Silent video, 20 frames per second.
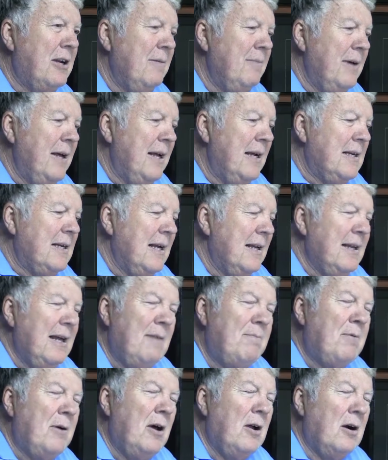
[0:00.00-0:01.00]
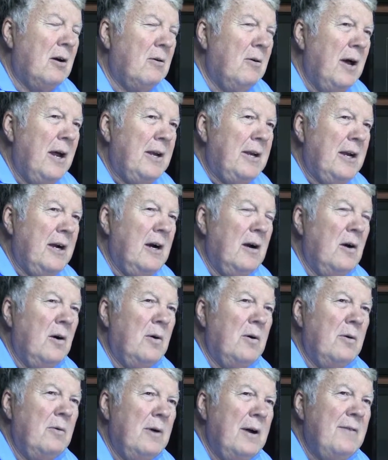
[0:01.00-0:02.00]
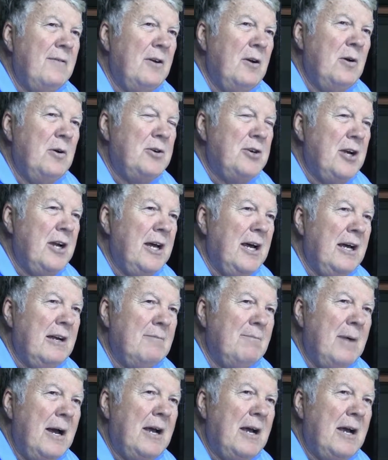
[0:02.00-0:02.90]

at me, he said, that product right there ought to revolutionize